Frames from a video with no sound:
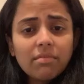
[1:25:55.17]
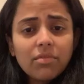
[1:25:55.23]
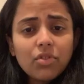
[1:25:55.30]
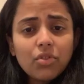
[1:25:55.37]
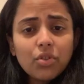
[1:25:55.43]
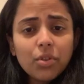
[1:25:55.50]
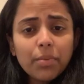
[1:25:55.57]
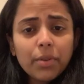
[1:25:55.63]

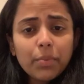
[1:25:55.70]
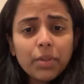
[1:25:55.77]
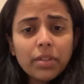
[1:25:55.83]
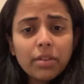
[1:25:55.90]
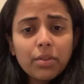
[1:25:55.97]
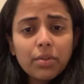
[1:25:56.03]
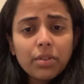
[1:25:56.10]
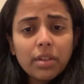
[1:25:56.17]
Truman was
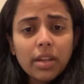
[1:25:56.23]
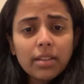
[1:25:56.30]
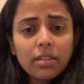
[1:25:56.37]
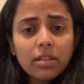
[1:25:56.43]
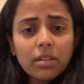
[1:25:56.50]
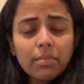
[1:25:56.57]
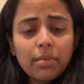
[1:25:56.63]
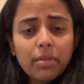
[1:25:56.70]

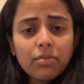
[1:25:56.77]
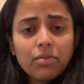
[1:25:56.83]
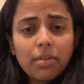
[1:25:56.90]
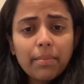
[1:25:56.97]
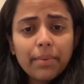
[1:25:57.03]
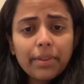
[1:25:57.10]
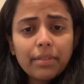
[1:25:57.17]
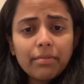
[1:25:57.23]
enthusiastic about
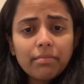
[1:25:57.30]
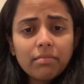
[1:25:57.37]
dropping.